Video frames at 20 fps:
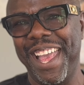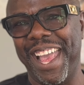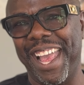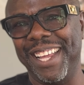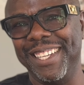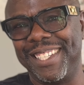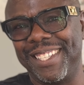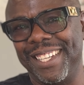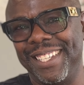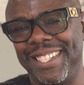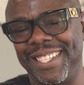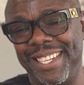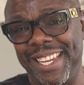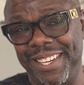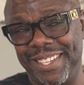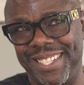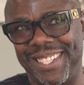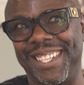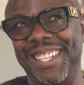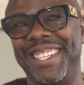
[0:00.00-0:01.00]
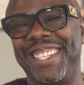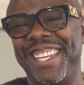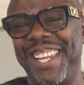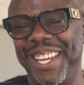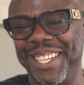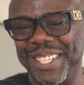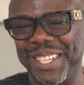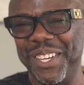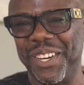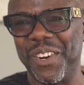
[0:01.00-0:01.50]
and
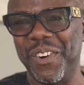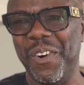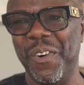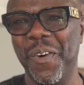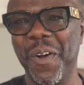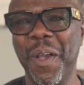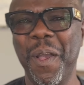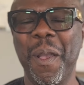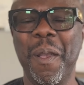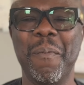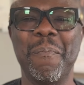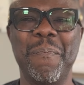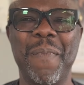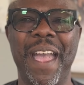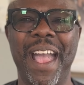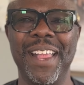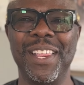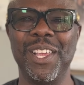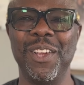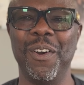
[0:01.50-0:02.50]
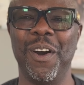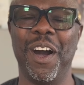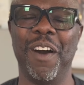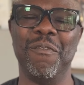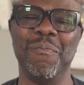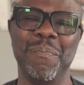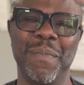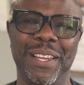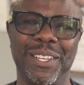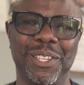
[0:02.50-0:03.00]
Statistical Manual of
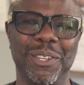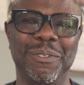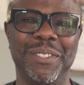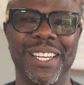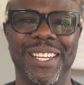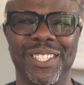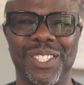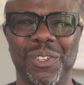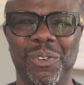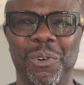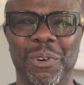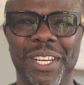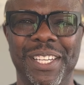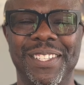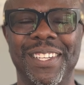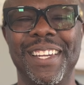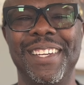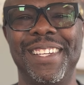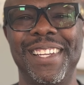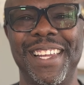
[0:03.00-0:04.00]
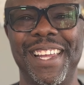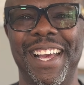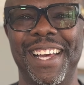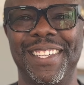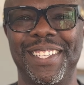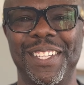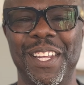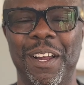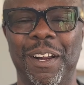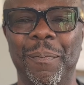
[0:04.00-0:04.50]
Mental Disorders, the
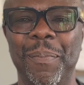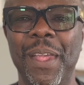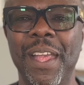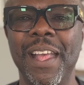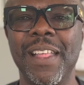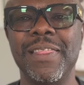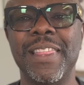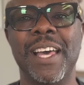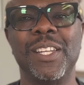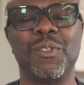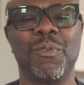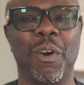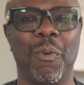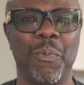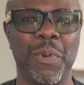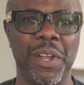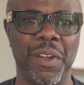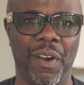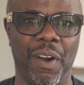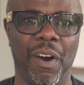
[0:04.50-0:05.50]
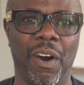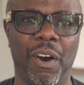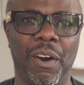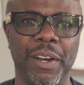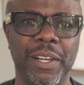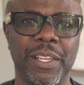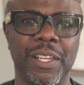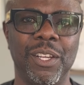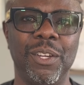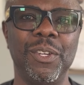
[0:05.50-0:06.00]
DSM. That's what we all
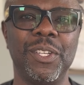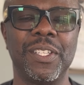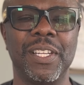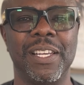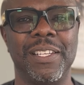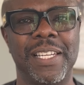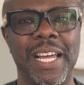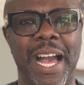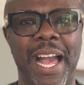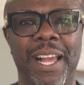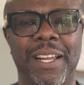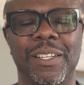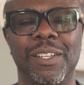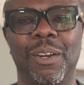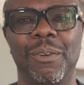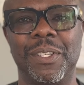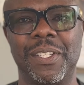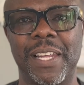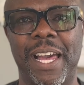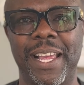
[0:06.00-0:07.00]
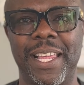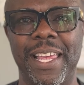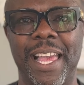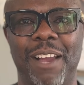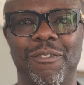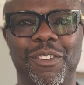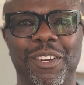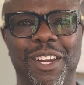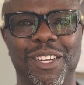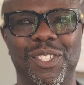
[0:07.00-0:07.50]
use to diagnose
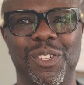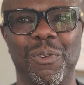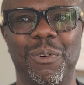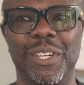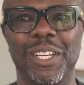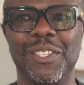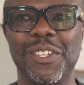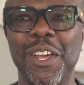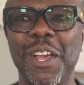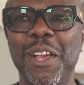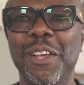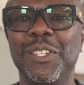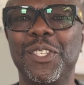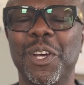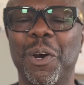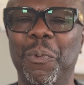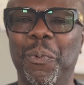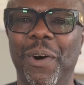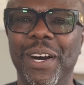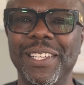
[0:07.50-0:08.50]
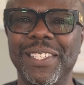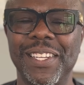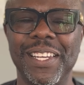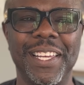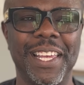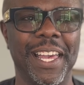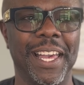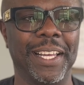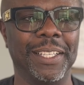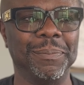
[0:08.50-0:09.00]
psychiatric disorders. So once
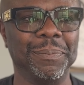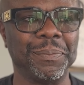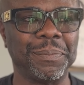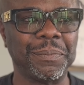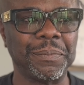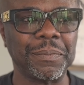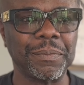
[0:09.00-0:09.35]
again,